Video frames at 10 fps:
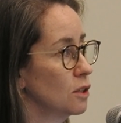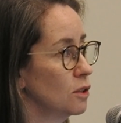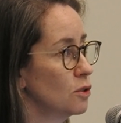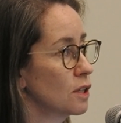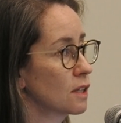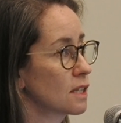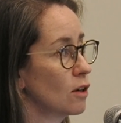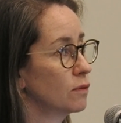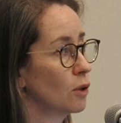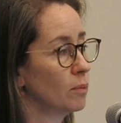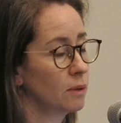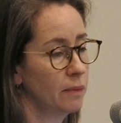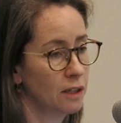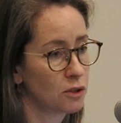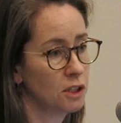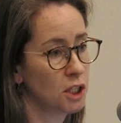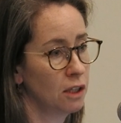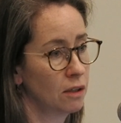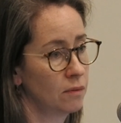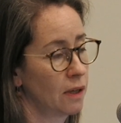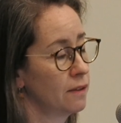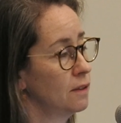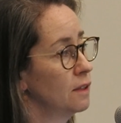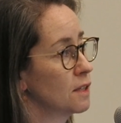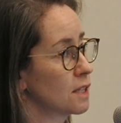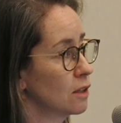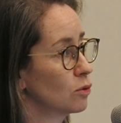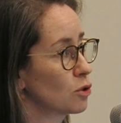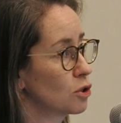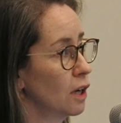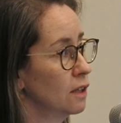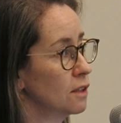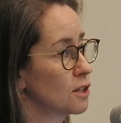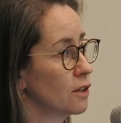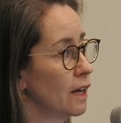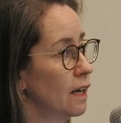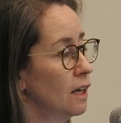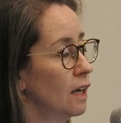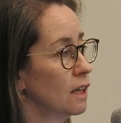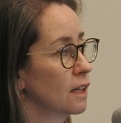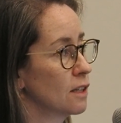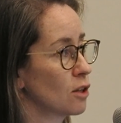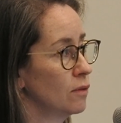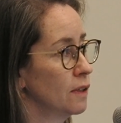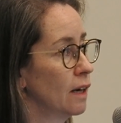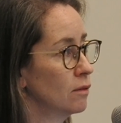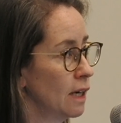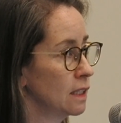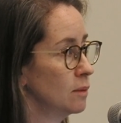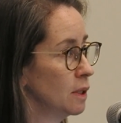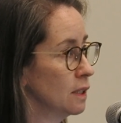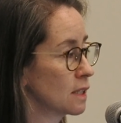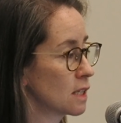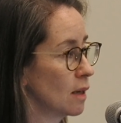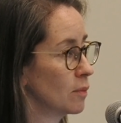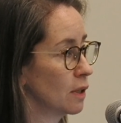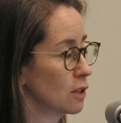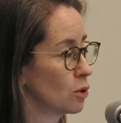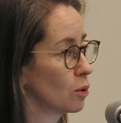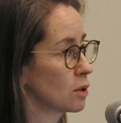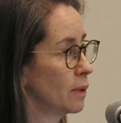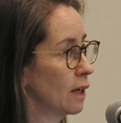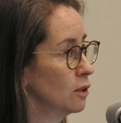using a self-complementary genome rather than the single-stranded, so that gets over that rate-limiting step that I talked about